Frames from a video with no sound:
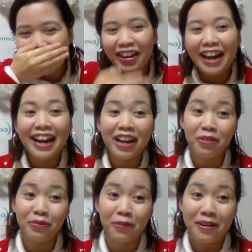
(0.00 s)
ran out
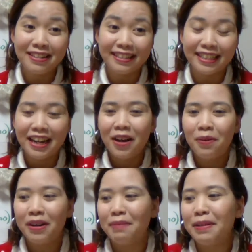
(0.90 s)
of words.
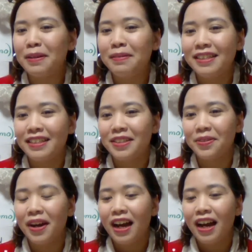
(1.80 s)
What am I going to do?